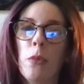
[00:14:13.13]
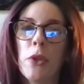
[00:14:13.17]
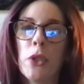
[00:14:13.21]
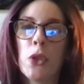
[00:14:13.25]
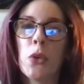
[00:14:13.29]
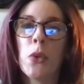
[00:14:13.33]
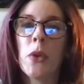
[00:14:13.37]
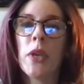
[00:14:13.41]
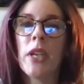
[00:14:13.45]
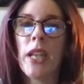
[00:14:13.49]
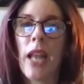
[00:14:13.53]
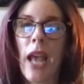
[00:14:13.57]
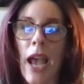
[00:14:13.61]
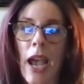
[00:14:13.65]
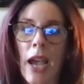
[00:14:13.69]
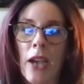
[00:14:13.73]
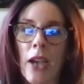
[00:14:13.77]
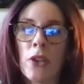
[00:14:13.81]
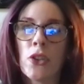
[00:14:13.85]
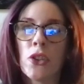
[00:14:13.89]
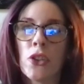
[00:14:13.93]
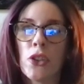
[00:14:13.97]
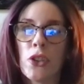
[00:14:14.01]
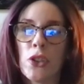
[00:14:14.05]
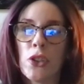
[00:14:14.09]
between
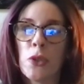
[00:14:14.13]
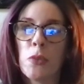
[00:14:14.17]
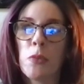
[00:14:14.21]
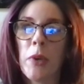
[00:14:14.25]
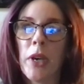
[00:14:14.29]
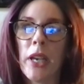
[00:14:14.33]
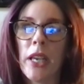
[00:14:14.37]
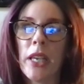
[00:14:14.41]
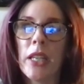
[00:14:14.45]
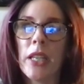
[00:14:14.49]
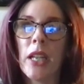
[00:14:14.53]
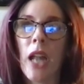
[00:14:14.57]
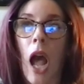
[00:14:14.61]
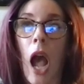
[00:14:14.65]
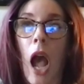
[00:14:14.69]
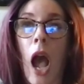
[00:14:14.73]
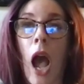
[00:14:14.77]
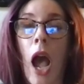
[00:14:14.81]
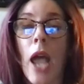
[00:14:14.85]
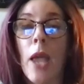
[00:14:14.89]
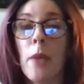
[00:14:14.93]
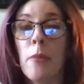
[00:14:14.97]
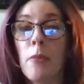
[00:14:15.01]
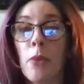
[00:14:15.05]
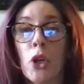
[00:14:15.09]
actors but i